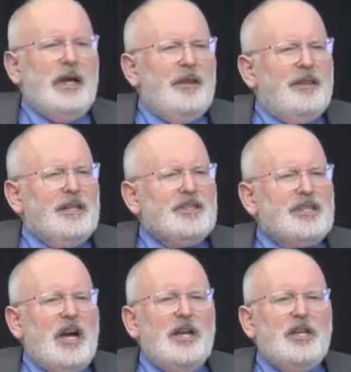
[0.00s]
I think
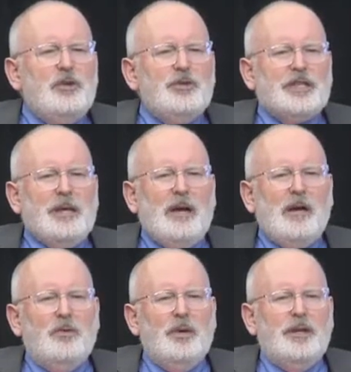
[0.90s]
Sky News came
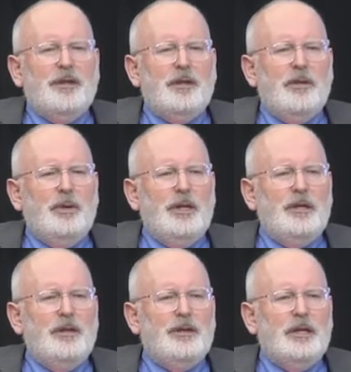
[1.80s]
out with
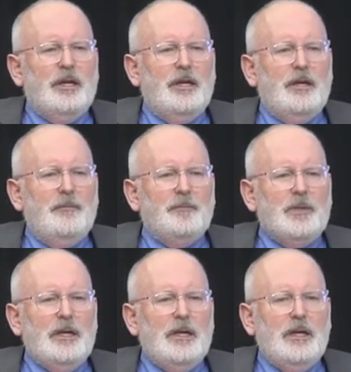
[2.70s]

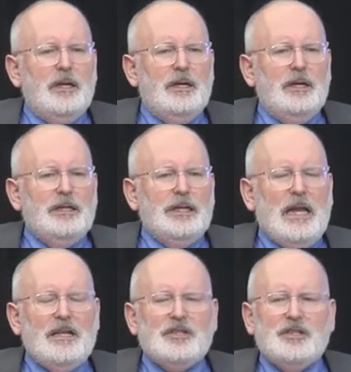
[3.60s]
an
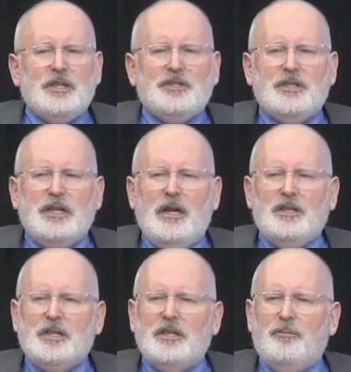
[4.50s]
analysis yesterday
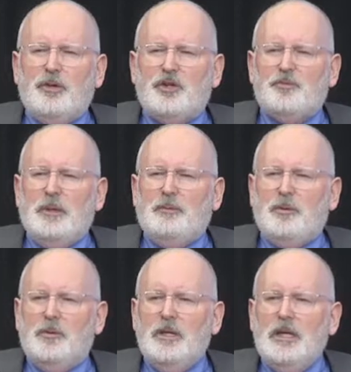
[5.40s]
asking the British
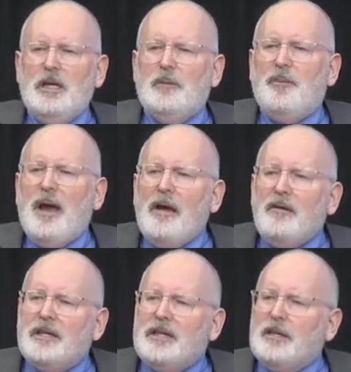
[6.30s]
people.
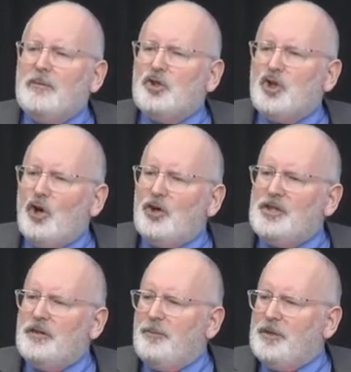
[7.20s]
Apparently, a
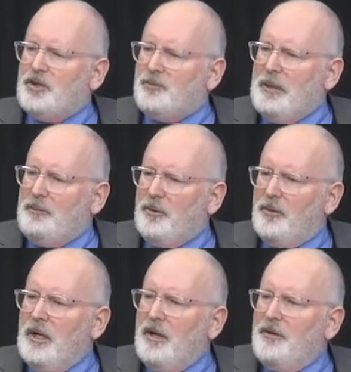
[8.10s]
majority of British
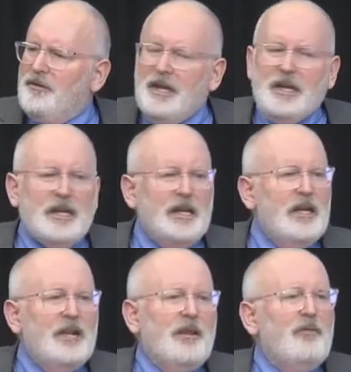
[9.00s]
people think
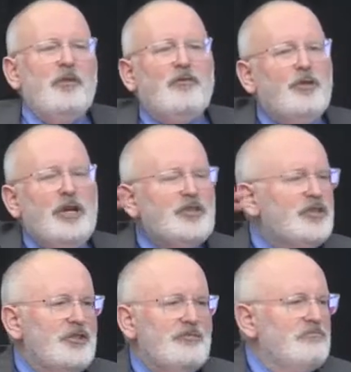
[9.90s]
that we've
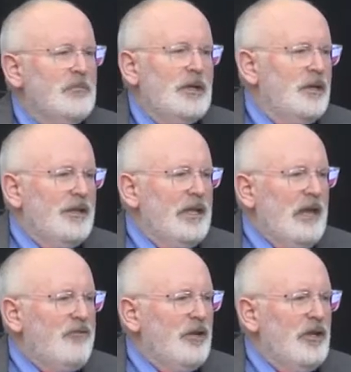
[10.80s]
reached the
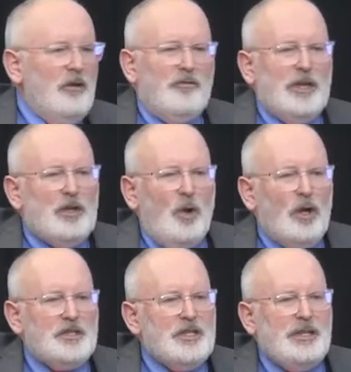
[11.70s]
level of
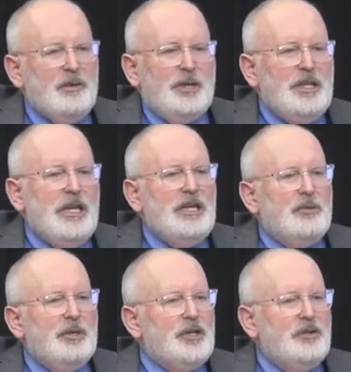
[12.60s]
equality that we need
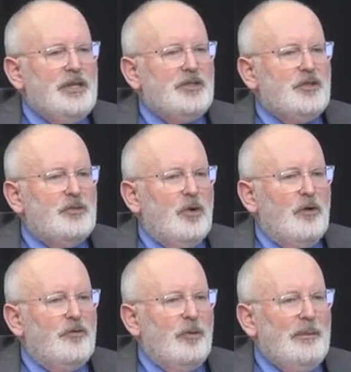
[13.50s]
and we don't need to do
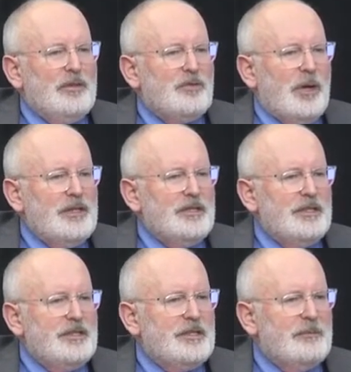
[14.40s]
more for women's rights.
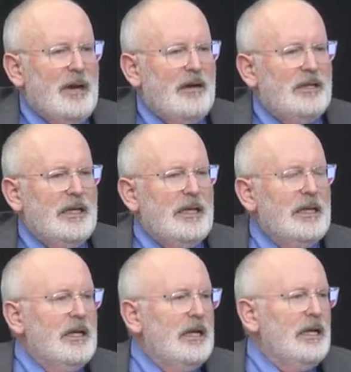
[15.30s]
This is apparently
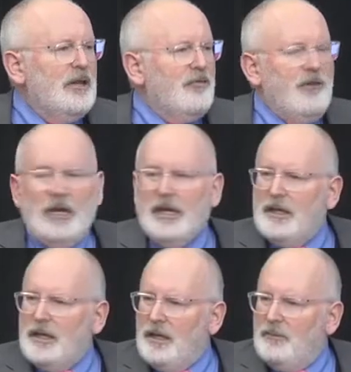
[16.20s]
the
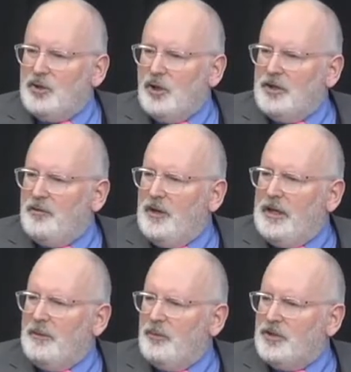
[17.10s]
feeling, a majority
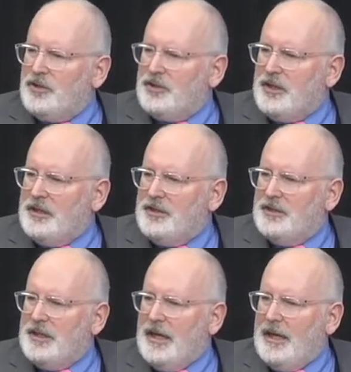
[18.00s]
feeling in British society
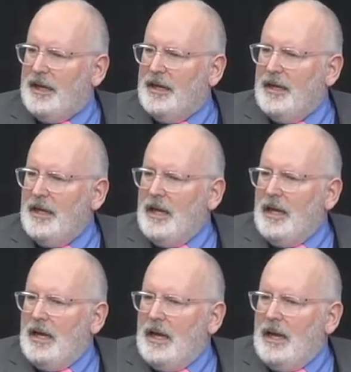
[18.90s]
today.
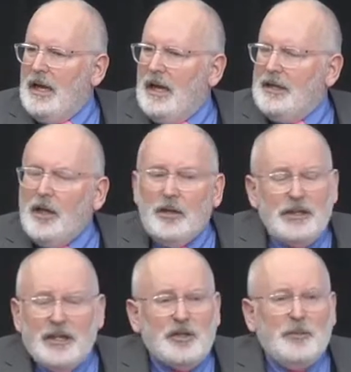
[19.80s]
And now, that's